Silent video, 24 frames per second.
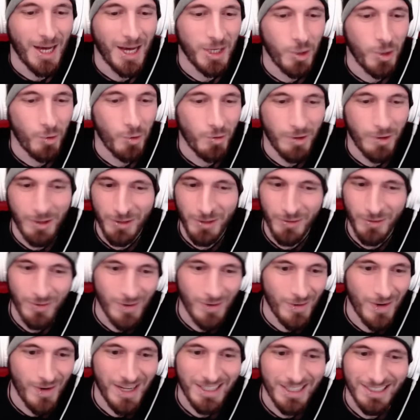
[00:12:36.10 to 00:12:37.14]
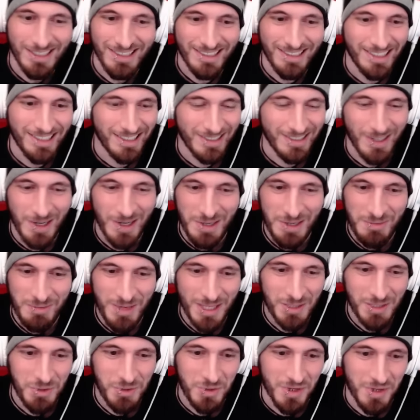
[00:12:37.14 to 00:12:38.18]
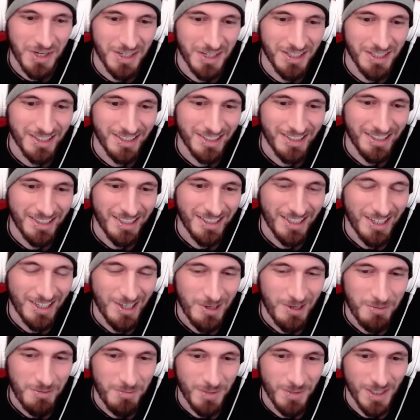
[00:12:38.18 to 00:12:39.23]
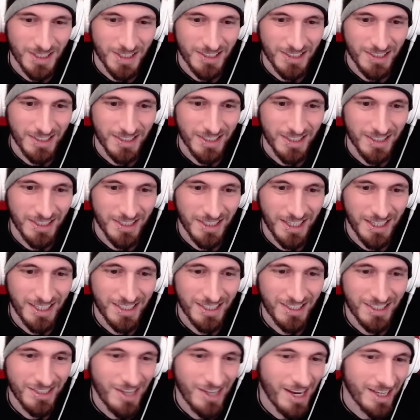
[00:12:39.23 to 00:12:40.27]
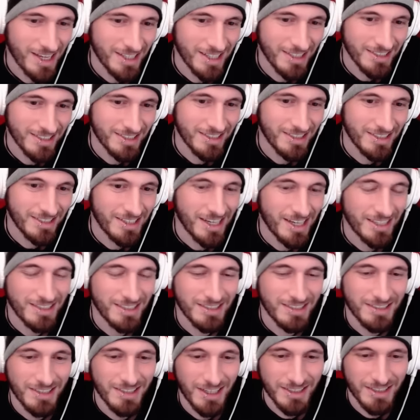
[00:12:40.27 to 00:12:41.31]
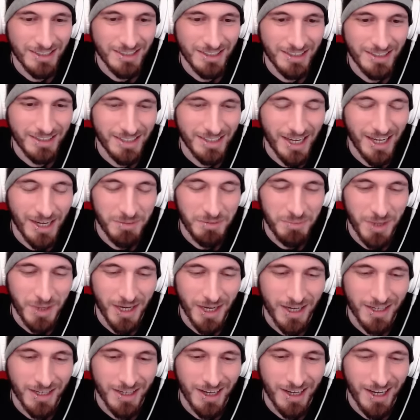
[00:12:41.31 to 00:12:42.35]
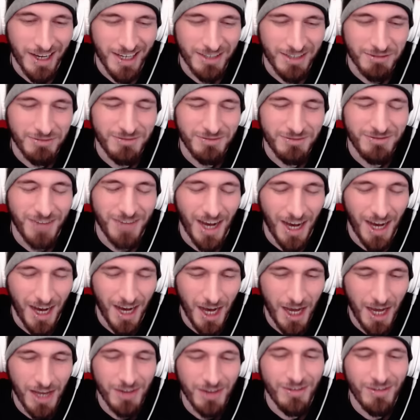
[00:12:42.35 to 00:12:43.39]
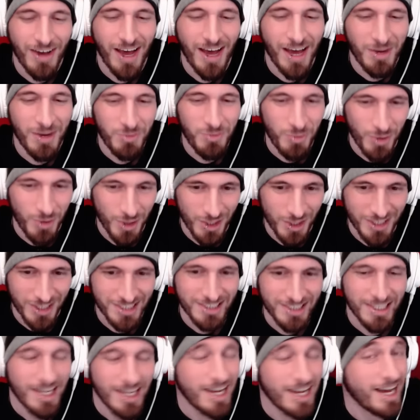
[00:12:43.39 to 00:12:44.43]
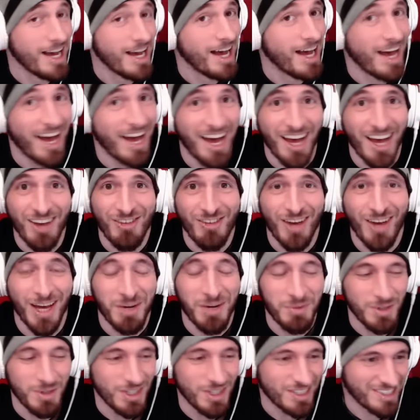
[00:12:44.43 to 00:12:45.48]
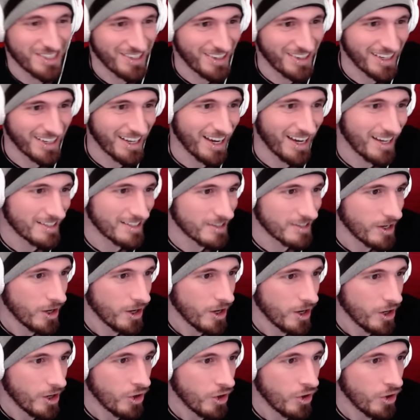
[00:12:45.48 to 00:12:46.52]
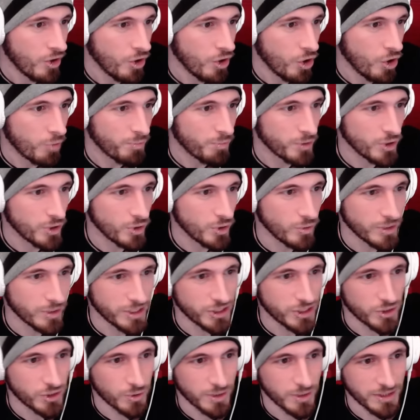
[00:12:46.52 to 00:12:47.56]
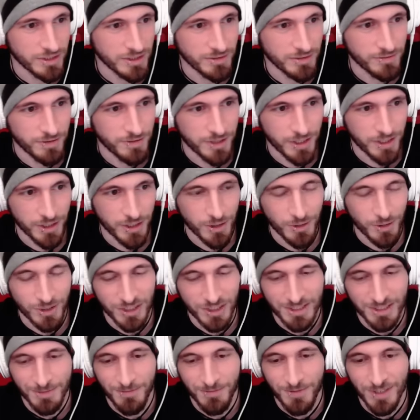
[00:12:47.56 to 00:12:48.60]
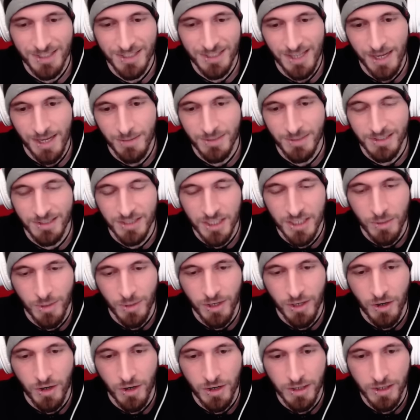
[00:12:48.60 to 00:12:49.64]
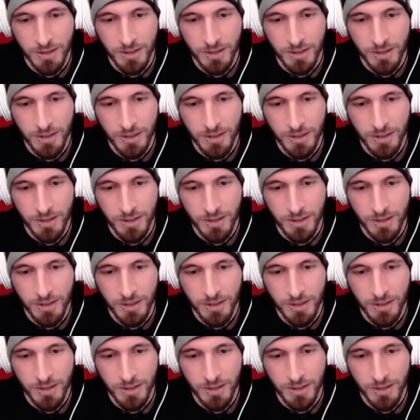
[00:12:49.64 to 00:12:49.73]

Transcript: really regret six starring Mantura, but uh, and Jackie's Jackie's not that bad. I've I've had worse. I've had worse. All right, guys. Hope you enjoyed the video. Just some fun times in TOA hard.